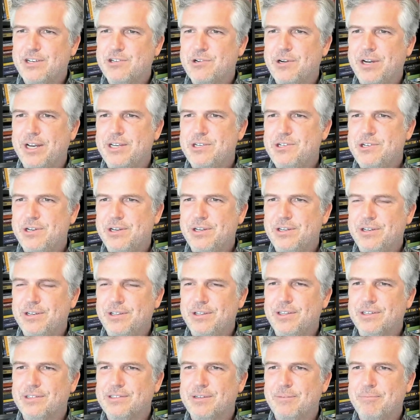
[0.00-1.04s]
TransUnion do
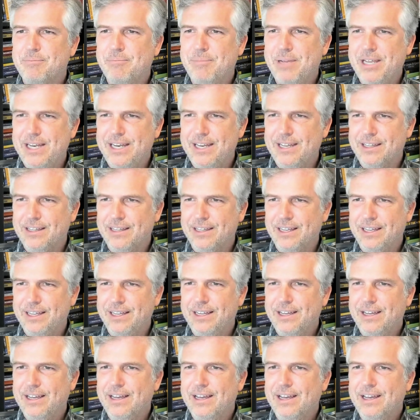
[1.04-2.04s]
this immediately.